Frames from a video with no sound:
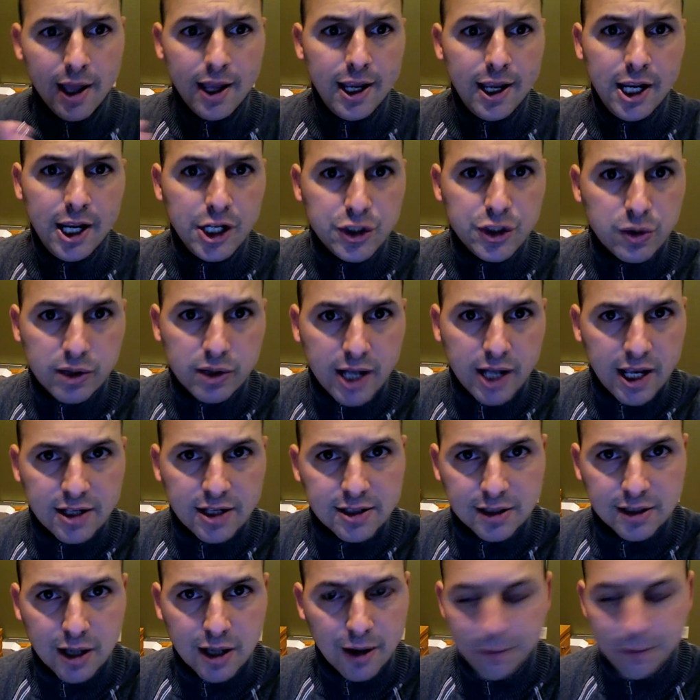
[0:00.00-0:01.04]
Intraday
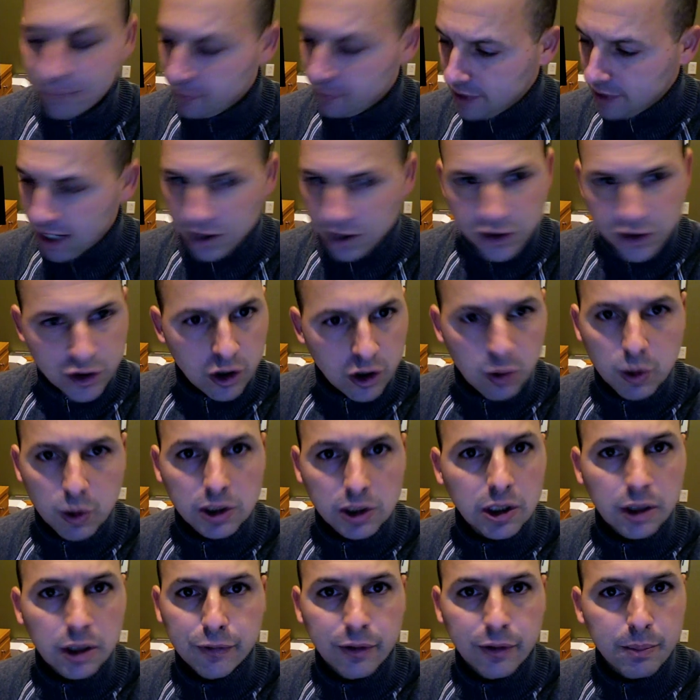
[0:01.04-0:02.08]
stuff, yeah, sure, we'll
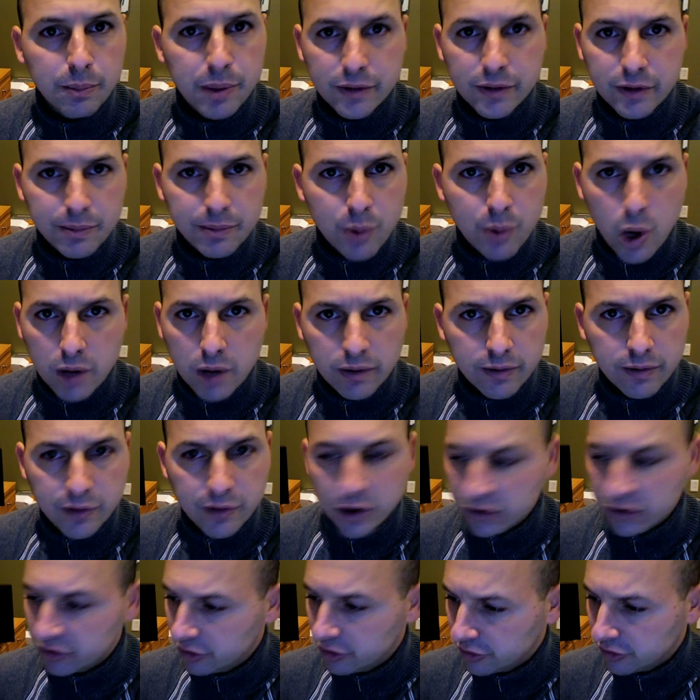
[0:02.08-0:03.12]
look for pivot point
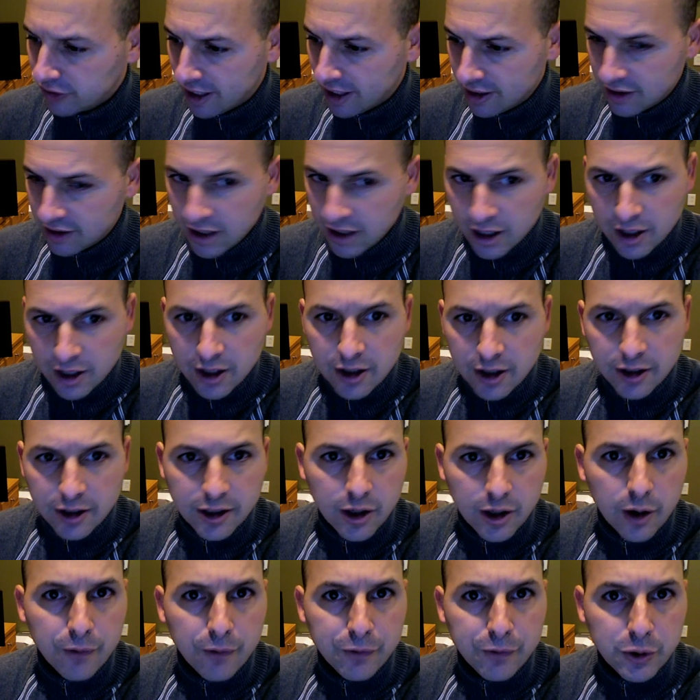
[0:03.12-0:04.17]
reversals and,
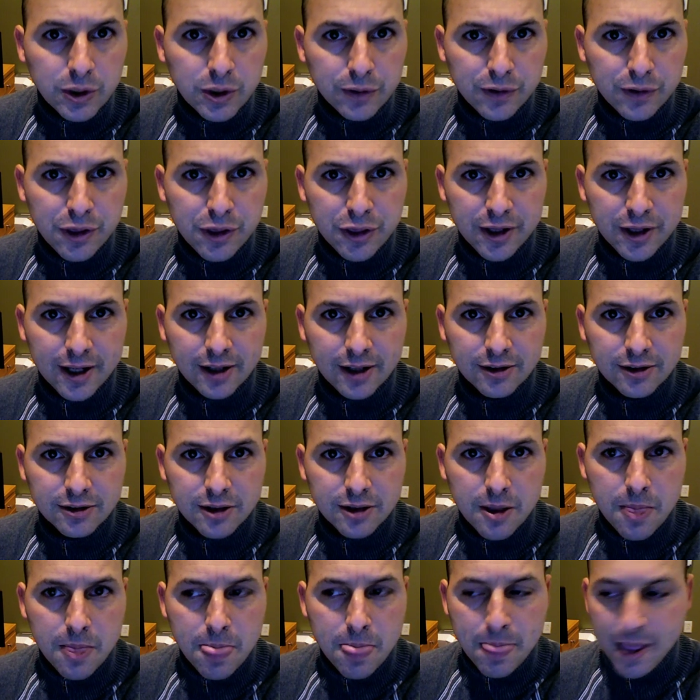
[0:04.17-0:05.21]
a few different
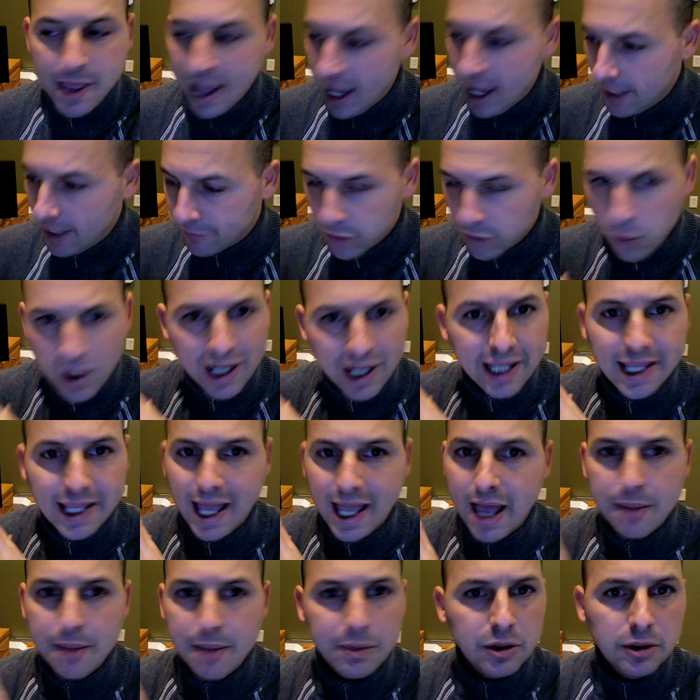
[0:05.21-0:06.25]
things. And if you want to
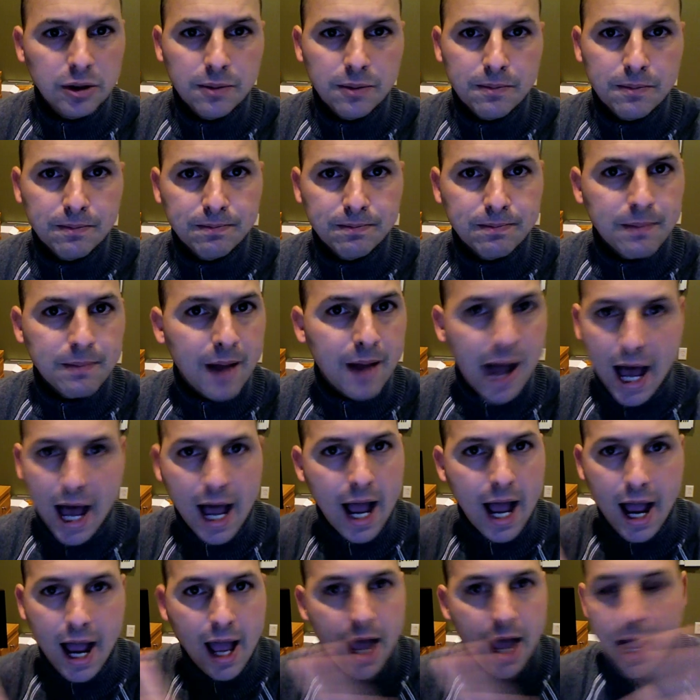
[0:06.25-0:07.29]
gamble,
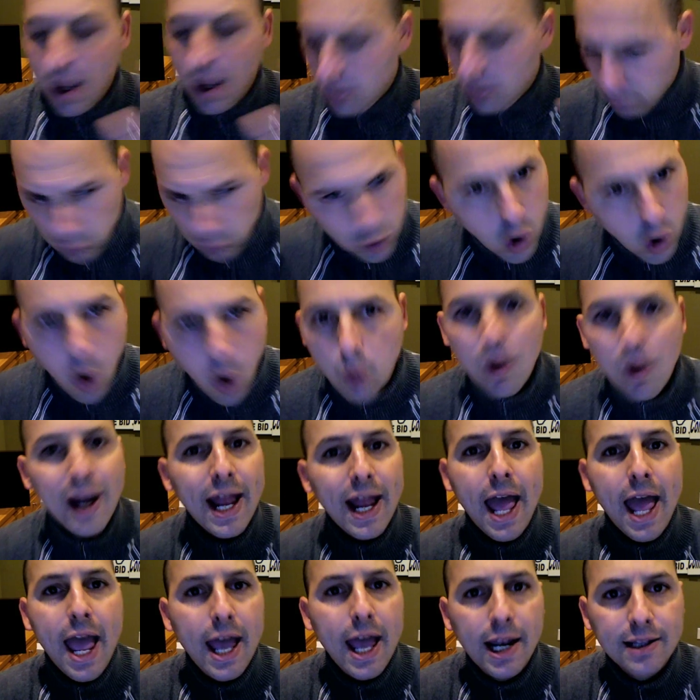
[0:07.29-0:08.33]
go right
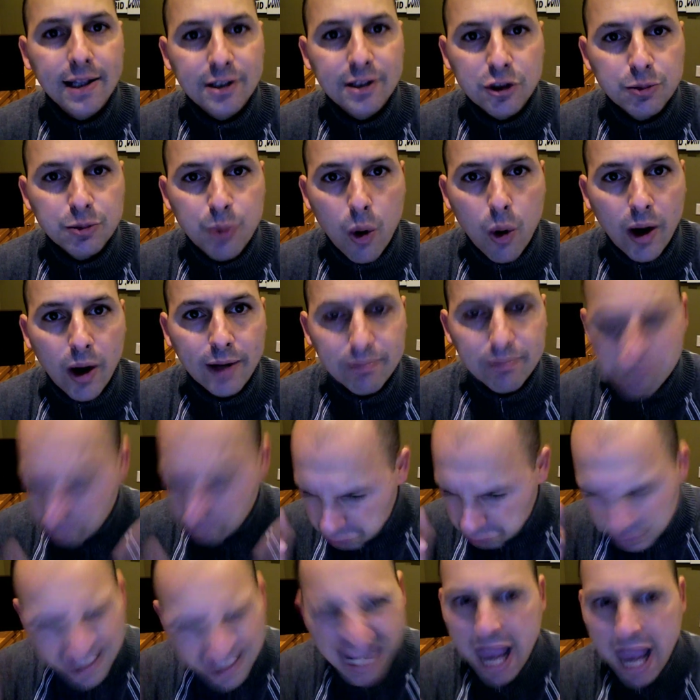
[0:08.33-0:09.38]
ahead at this point.
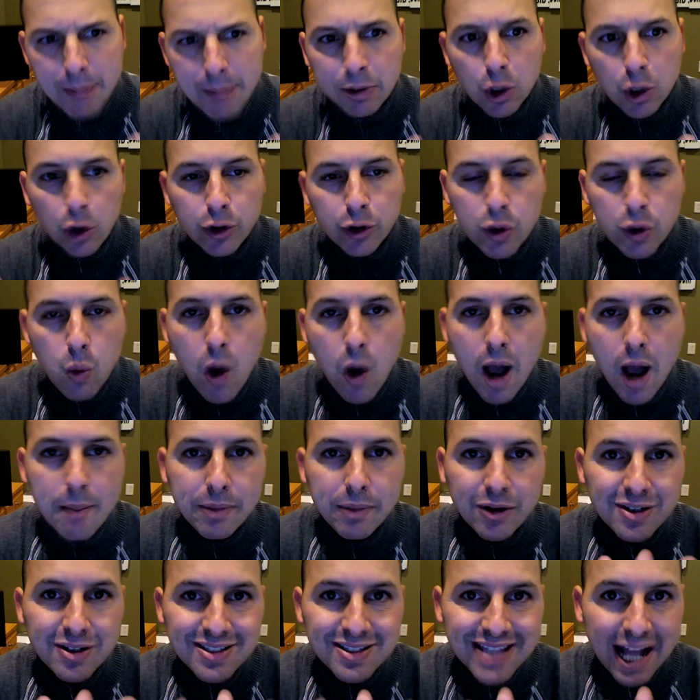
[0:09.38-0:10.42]
Gamble all you want
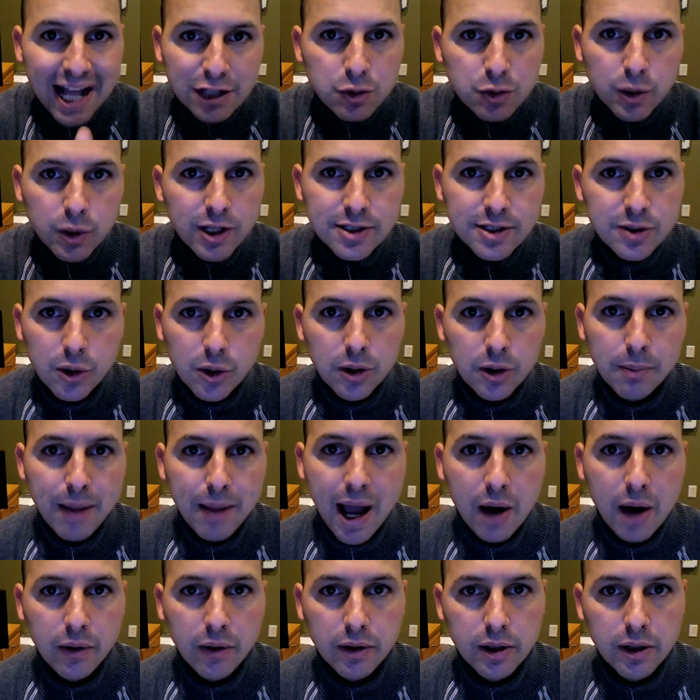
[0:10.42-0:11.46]
because that's what it's all
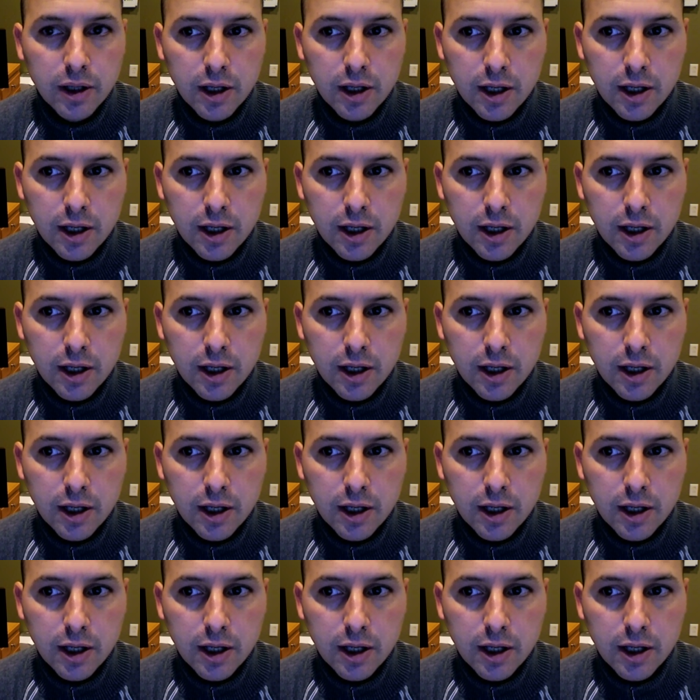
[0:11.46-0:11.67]
about.